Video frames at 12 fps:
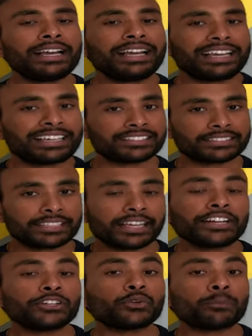is
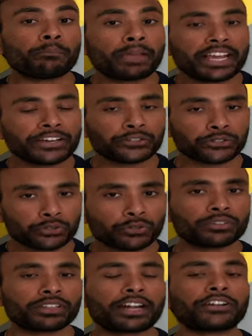there to make sure
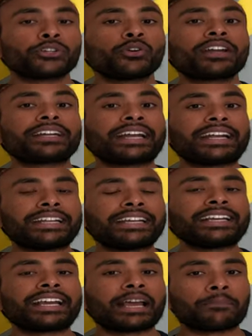that you are
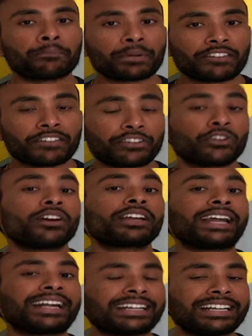getting
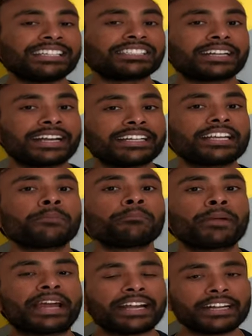at least getting
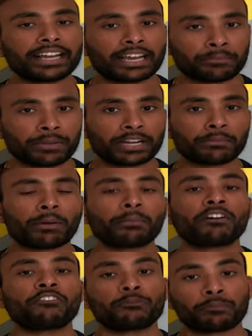paid a minimum
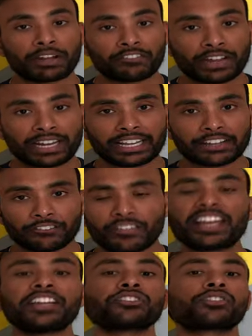of prevailing
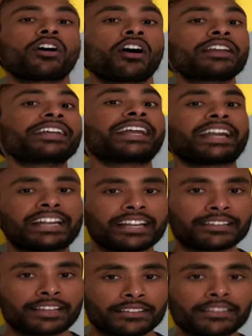wage or greater
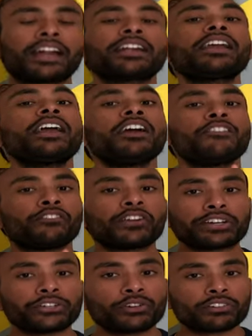than that for
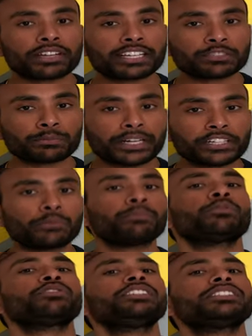your respective
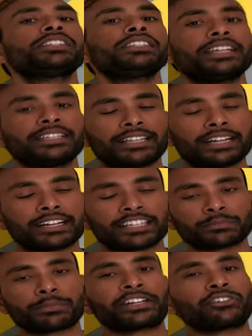position in that
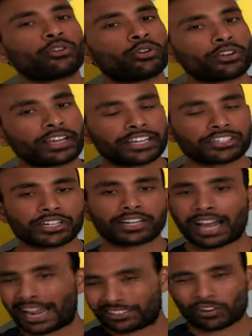respective location
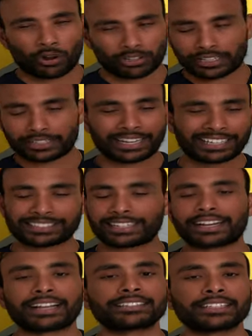and all that,
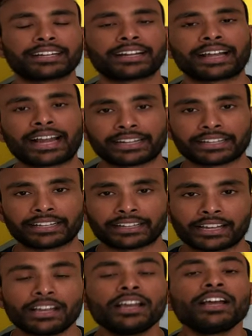etc., etc. category.
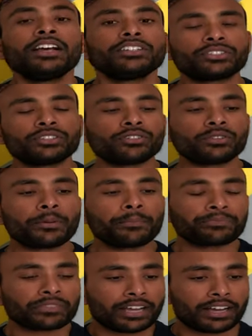So
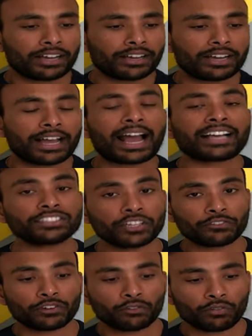as
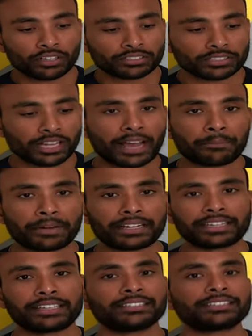of now, what's
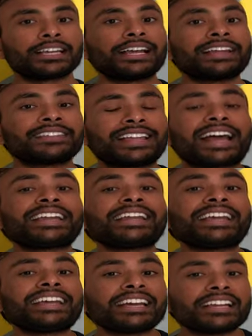happening is they're
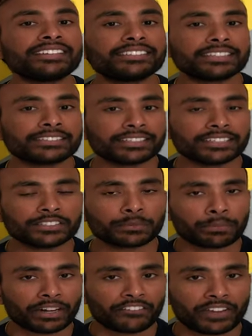increasing this
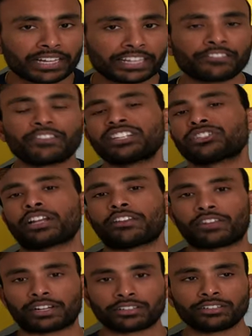prevailing wage
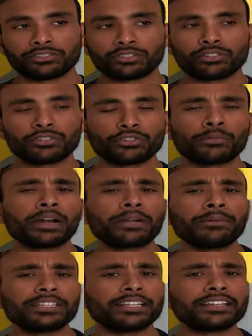level. So you might
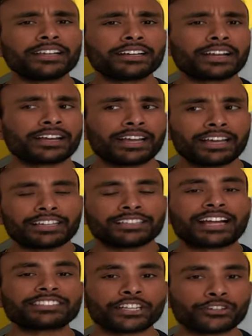be thinking like, hey,
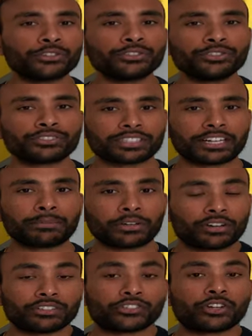that's a good news, right?
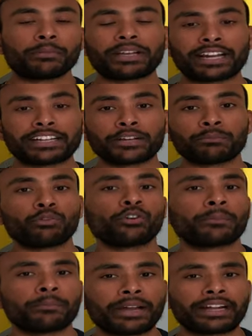Because you'll be getting more
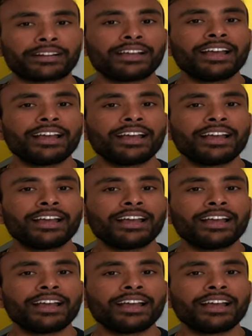paid.